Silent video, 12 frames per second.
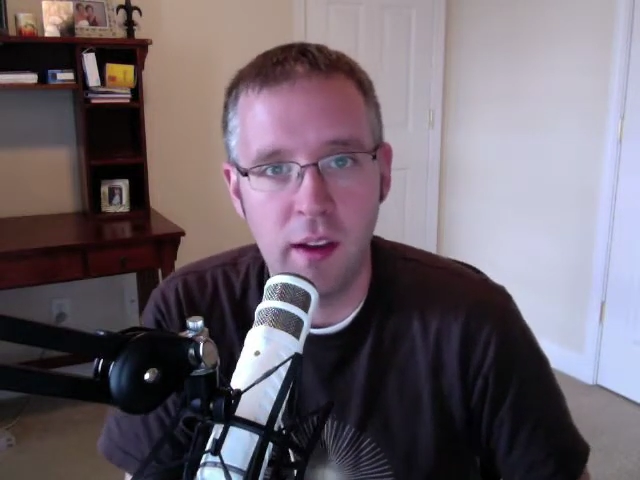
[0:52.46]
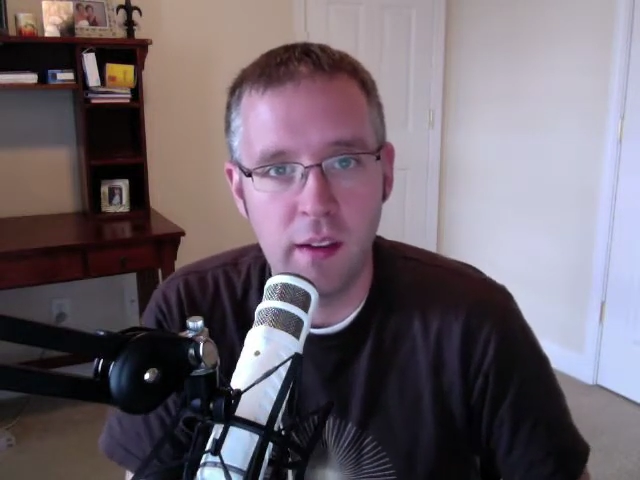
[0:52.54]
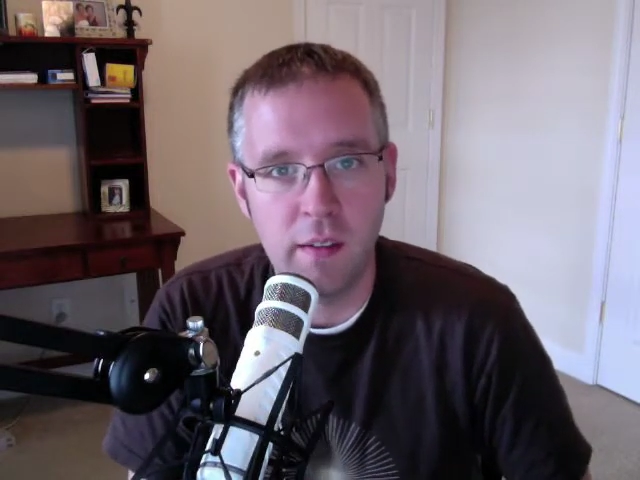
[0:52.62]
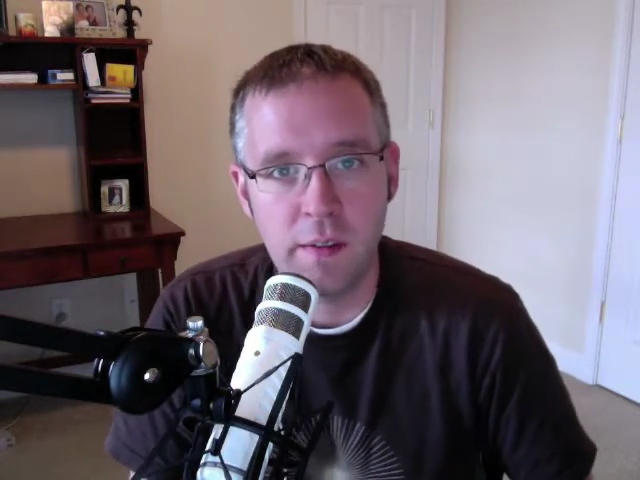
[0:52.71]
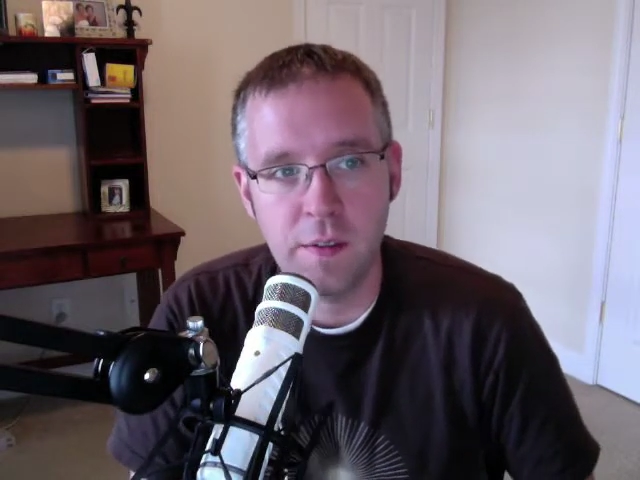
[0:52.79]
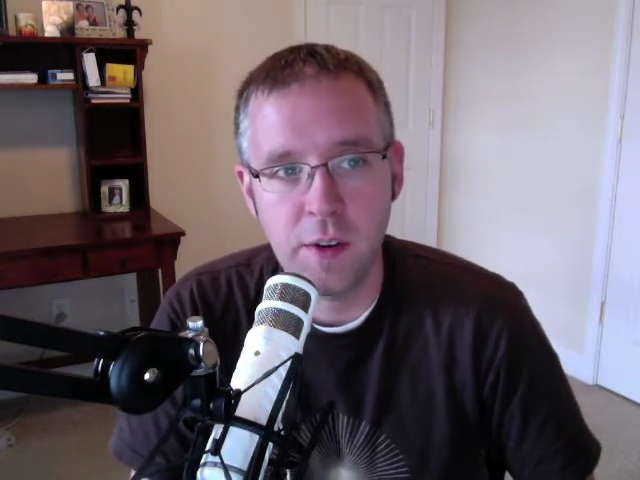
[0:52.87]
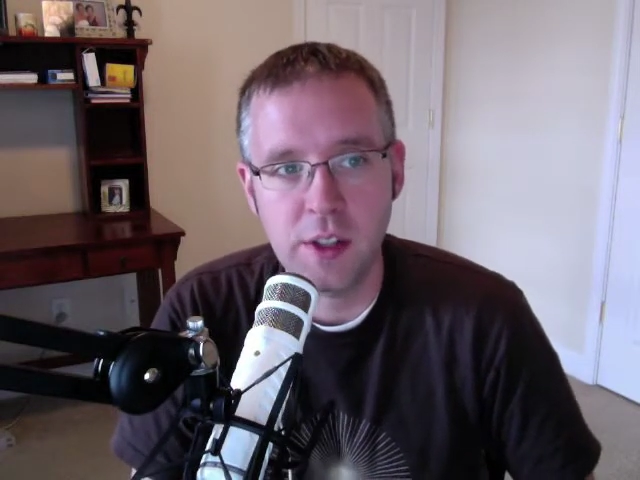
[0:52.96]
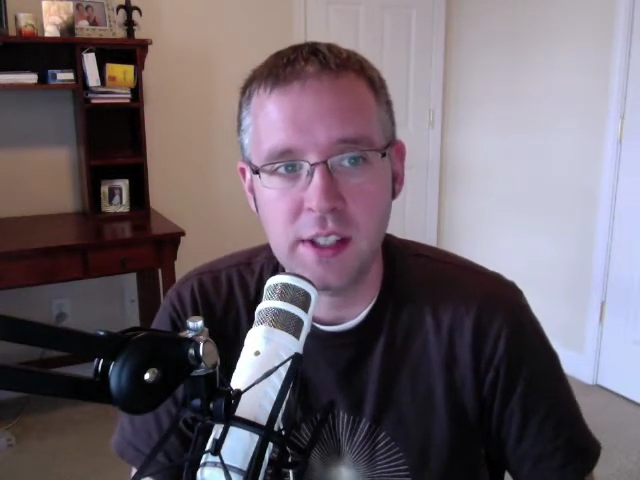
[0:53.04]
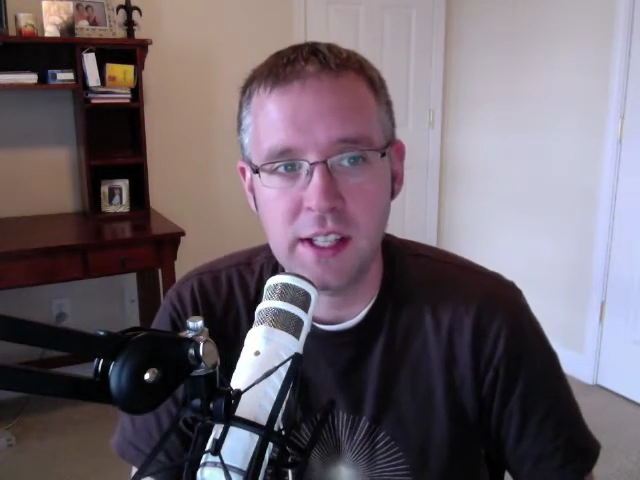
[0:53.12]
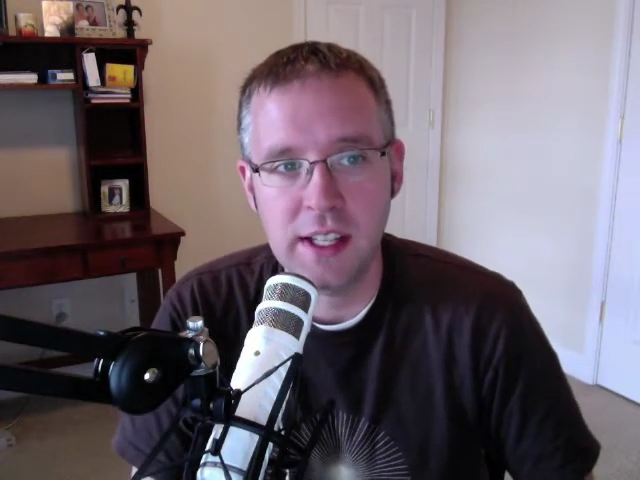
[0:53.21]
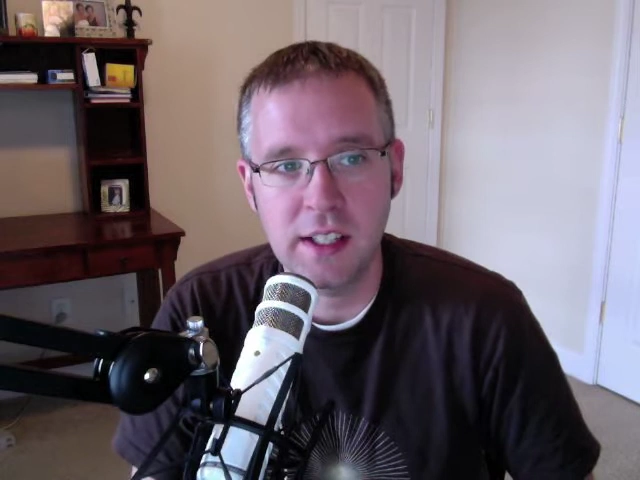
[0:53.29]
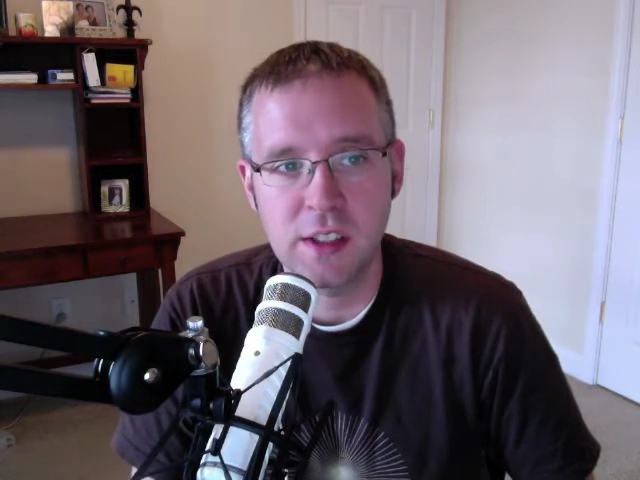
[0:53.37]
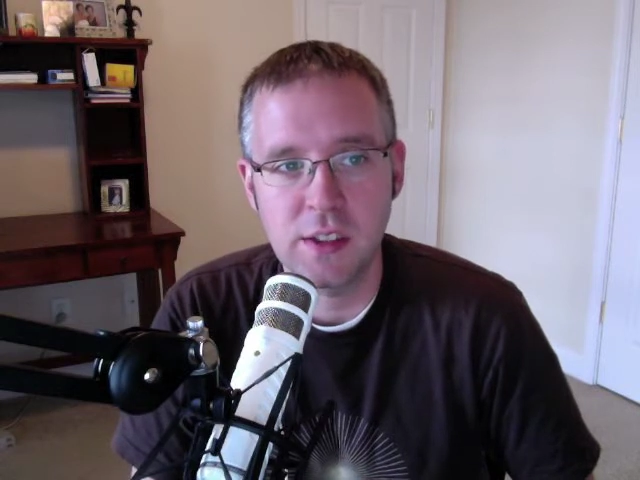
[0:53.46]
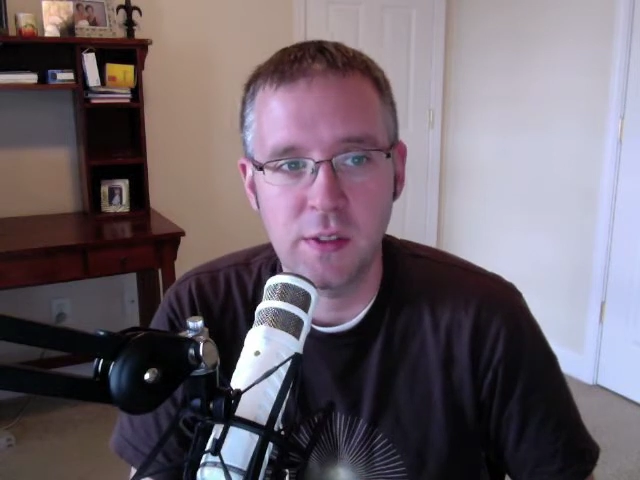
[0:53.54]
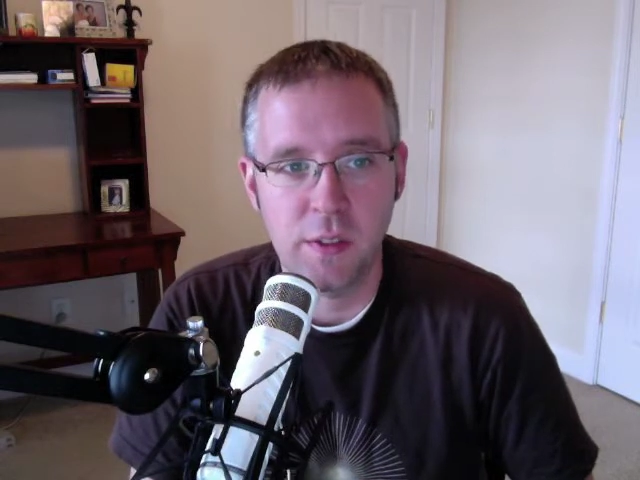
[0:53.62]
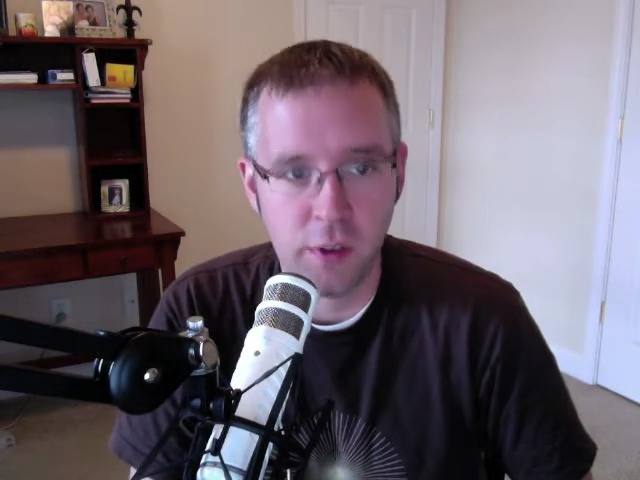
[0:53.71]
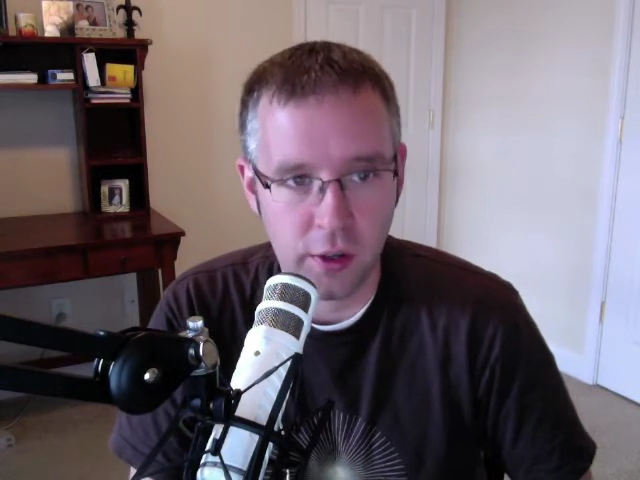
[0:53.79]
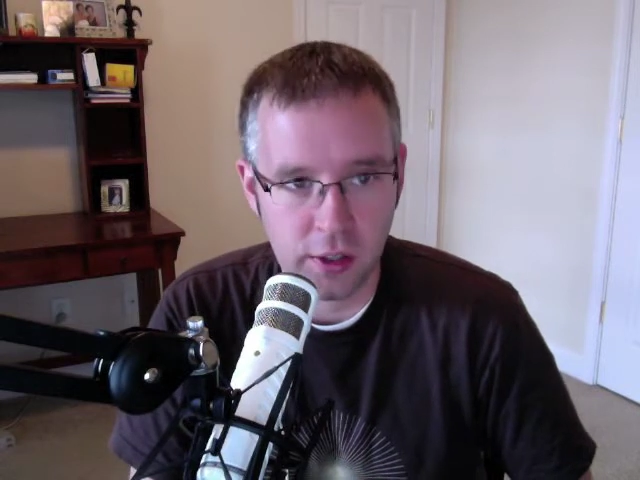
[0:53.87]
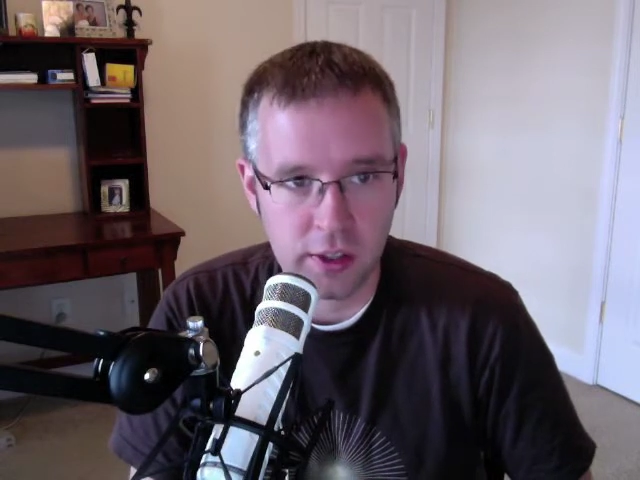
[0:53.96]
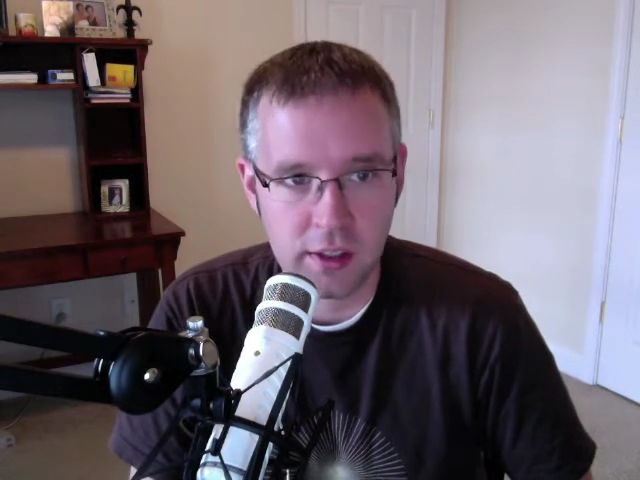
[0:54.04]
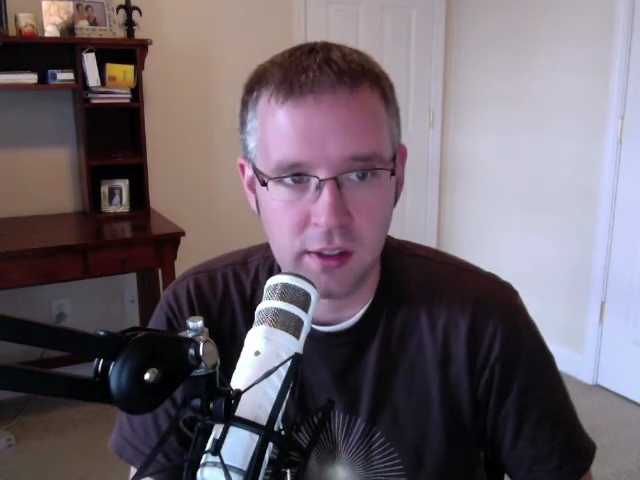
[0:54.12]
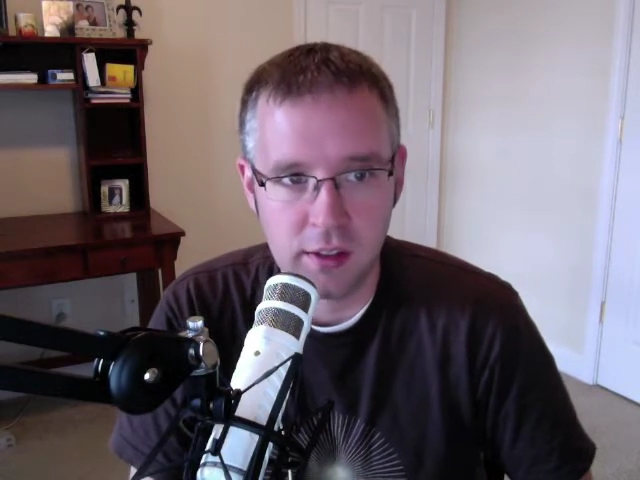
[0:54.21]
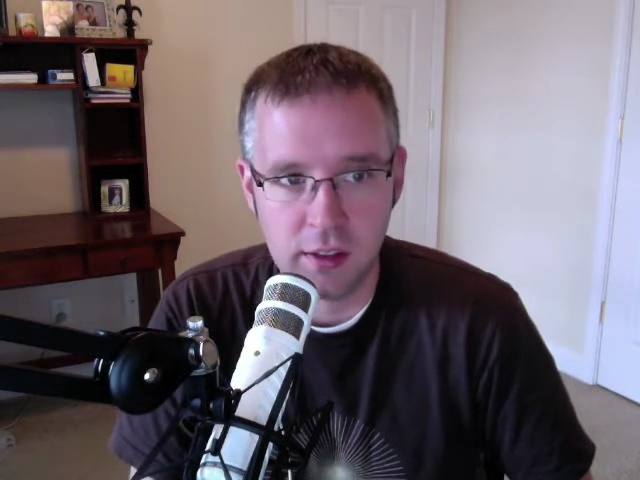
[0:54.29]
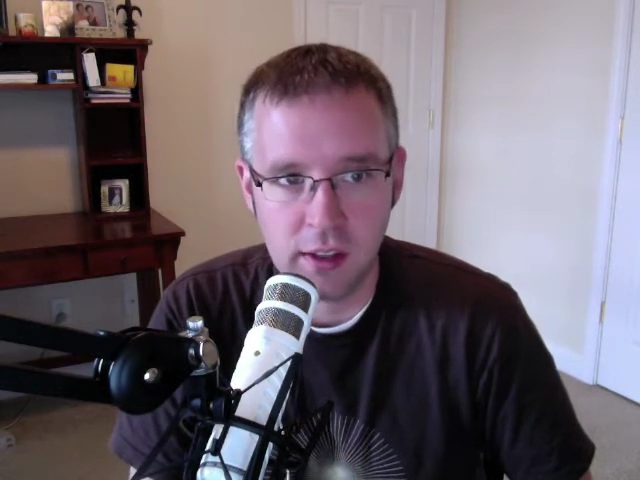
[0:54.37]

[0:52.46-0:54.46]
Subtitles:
first things first.